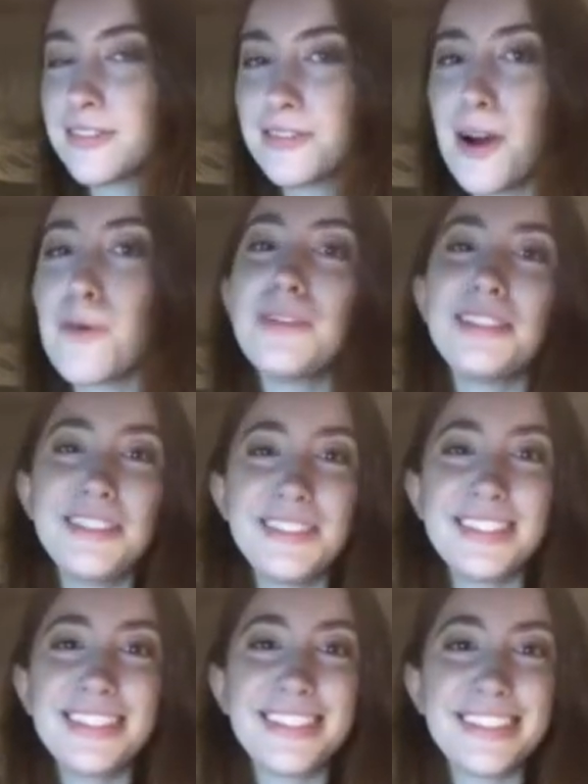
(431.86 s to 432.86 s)
Robin
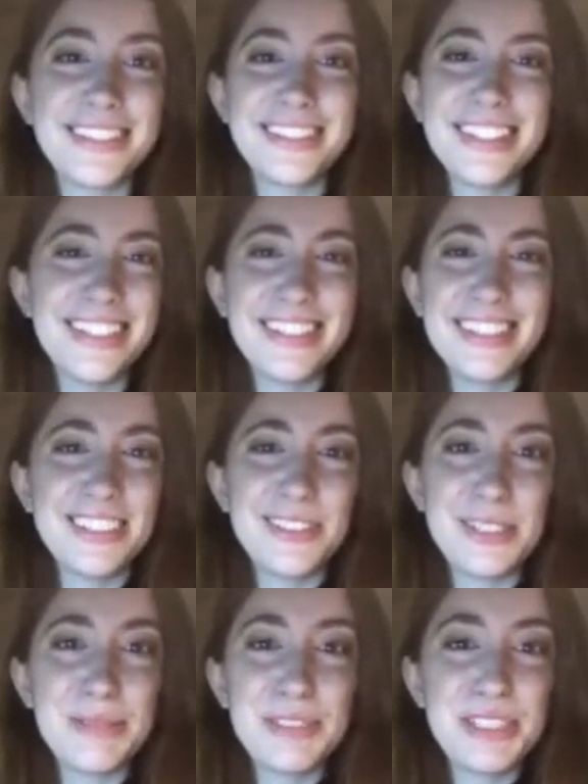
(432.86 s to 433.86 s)
used to illegally
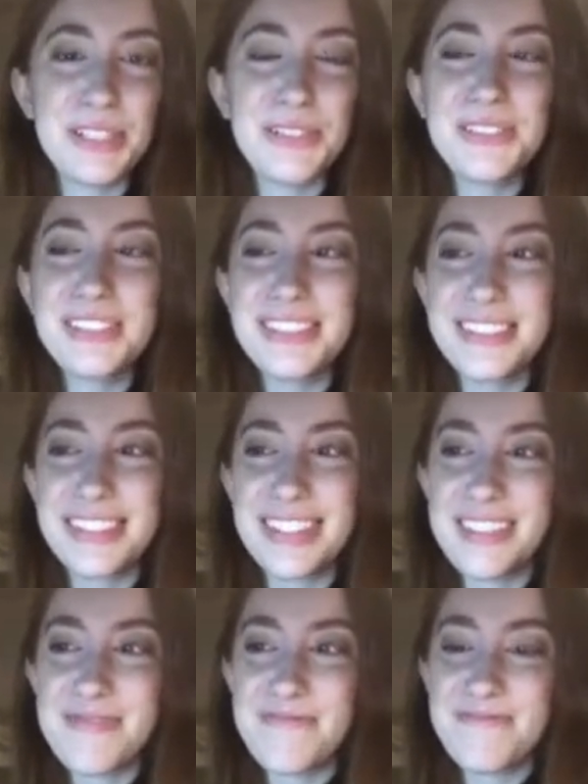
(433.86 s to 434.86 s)
stream shows
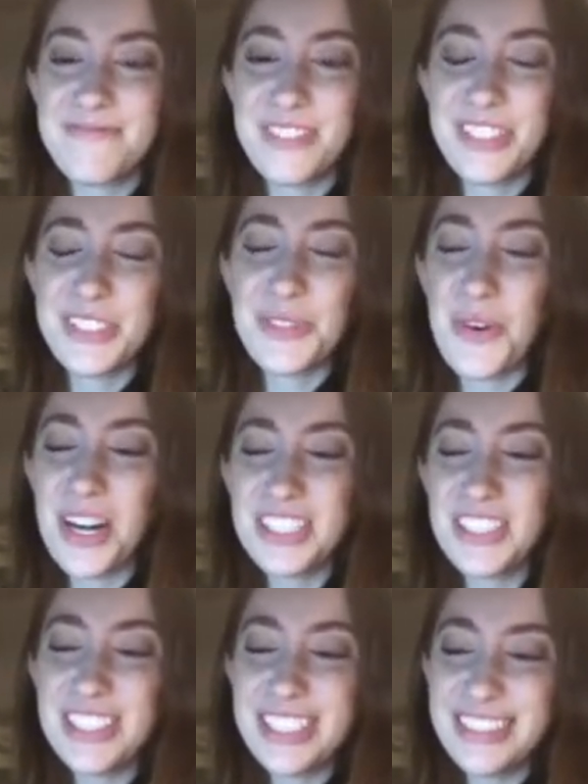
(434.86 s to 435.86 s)
for us to
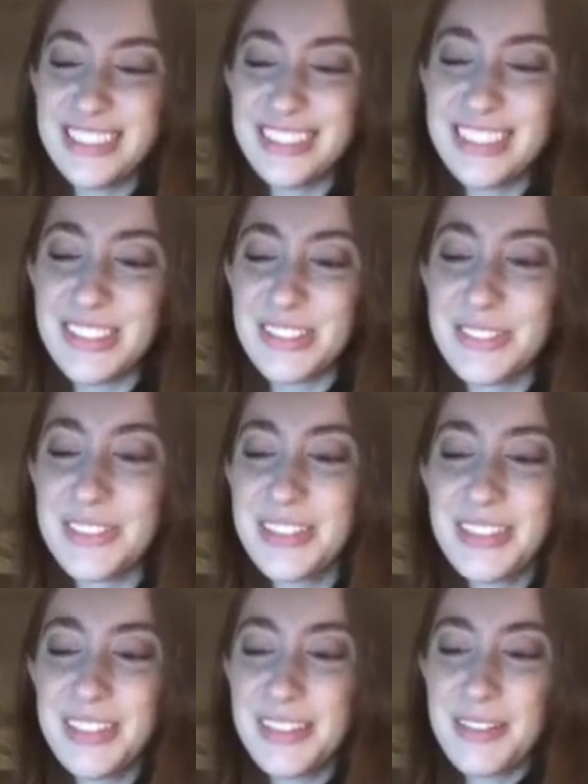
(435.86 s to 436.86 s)
watch on here, so
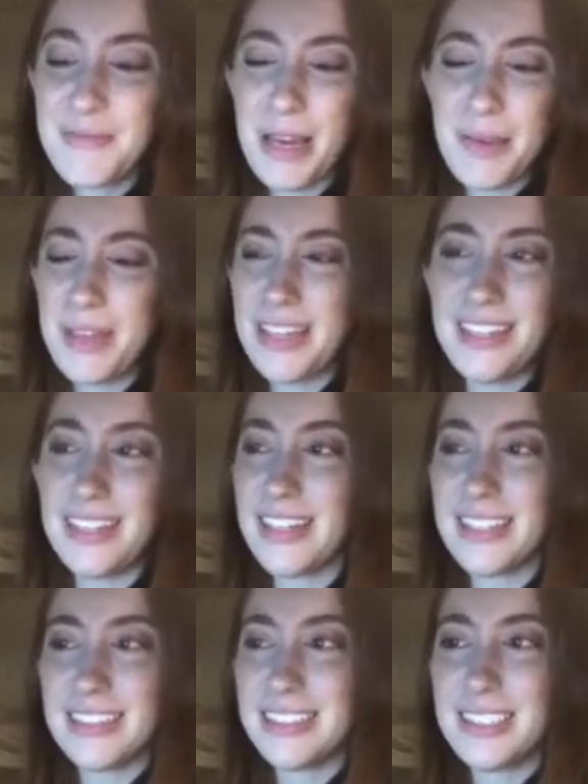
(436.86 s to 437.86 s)
maybe
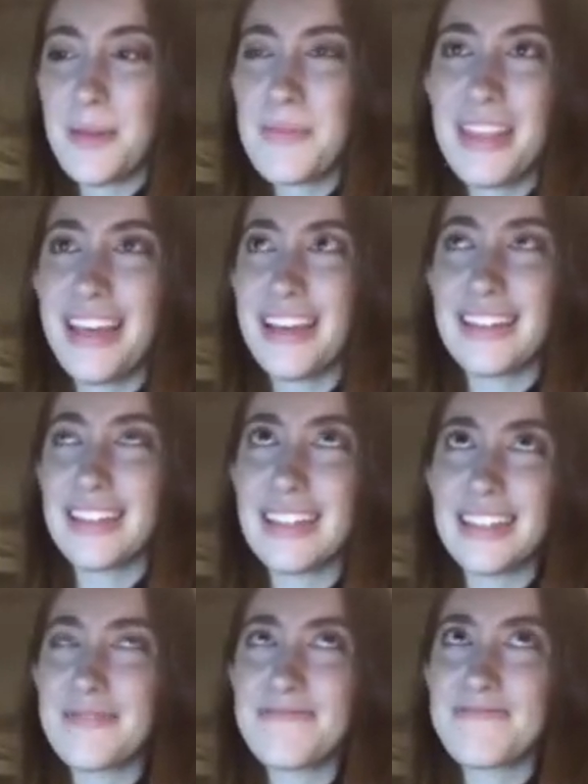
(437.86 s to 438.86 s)

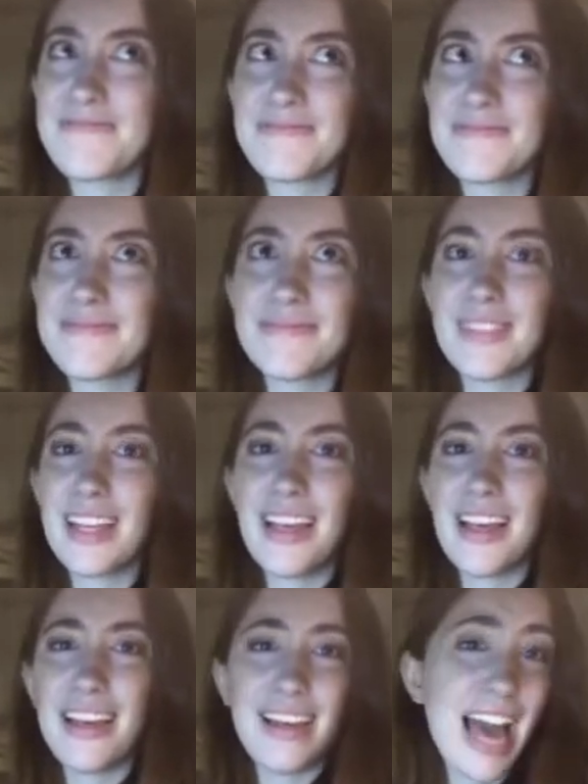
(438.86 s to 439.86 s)
something
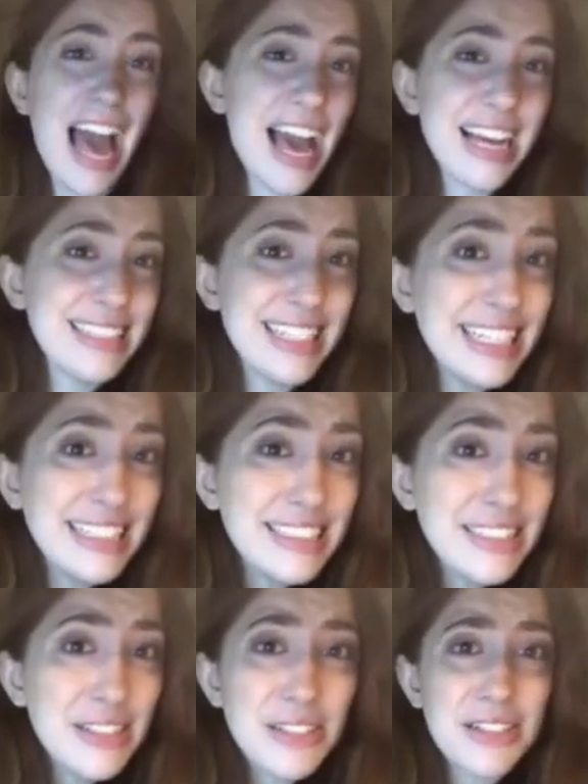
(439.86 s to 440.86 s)
hacked
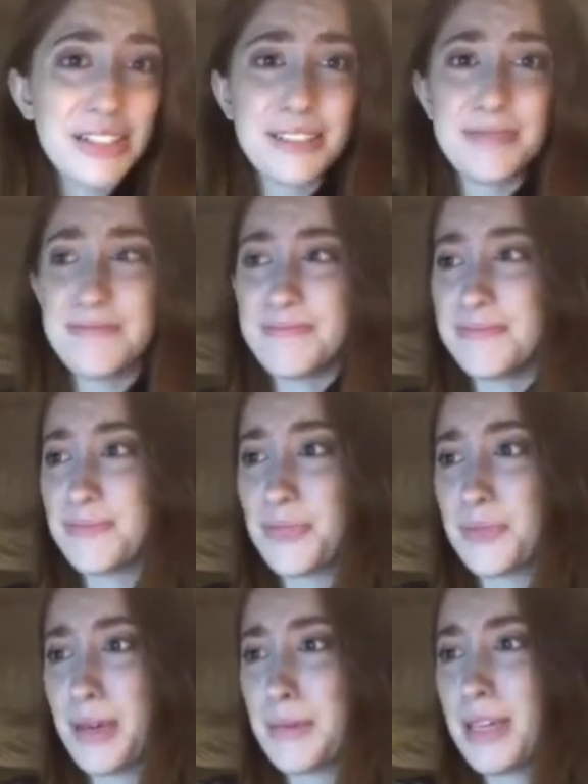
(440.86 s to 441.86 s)
in.
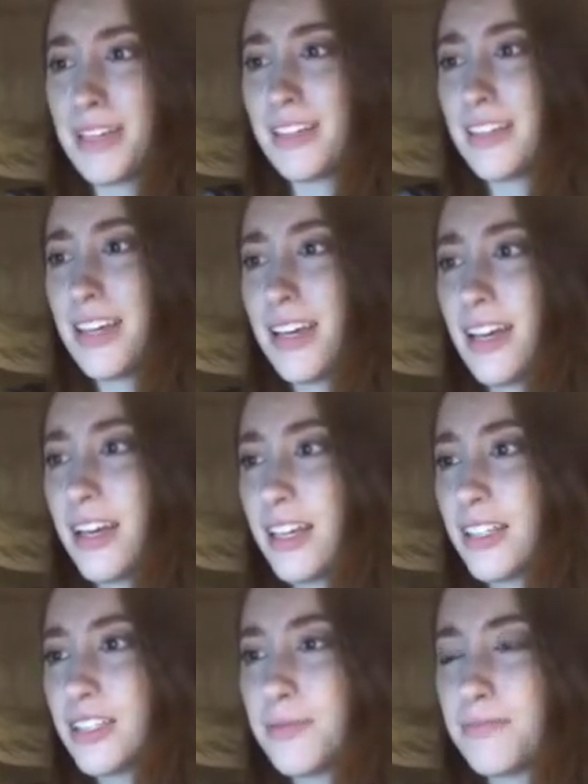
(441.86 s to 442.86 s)
Maybe
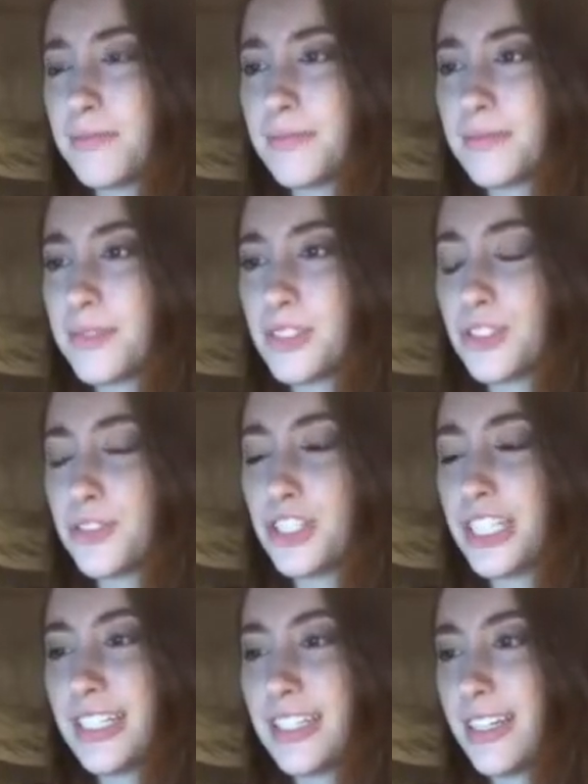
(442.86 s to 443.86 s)

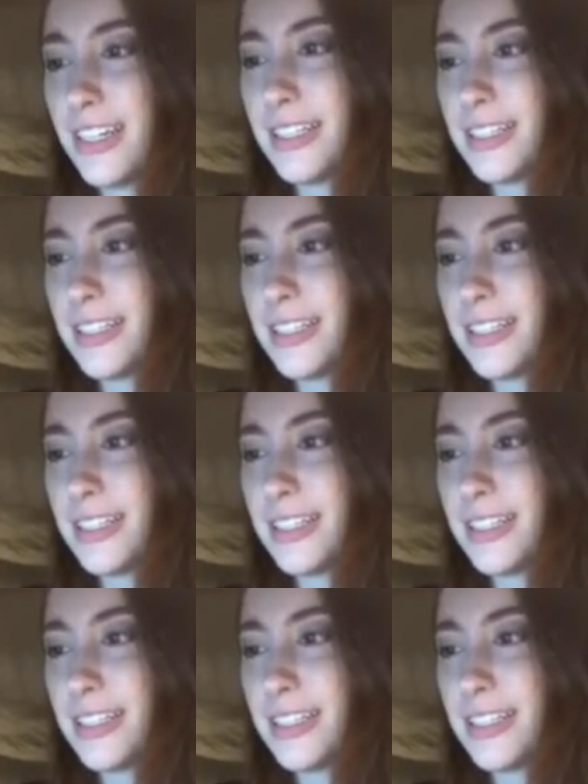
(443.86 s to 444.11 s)
she...